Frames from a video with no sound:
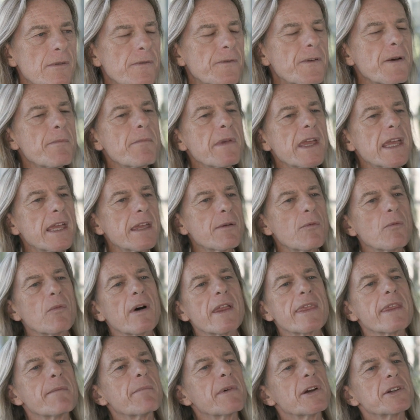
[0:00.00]
For me,
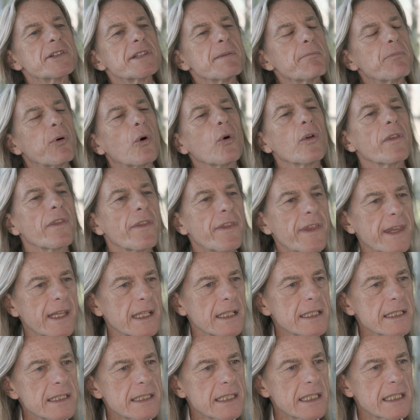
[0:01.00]
one of the most important
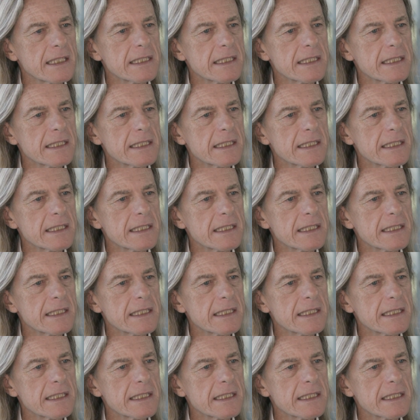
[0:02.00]
things